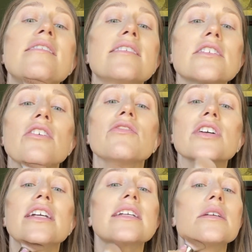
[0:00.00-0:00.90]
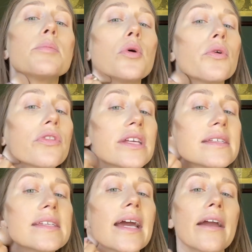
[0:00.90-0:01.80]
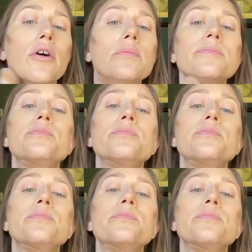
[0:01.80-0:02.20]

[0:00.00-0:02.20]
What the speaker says: Don't forget to pull this down.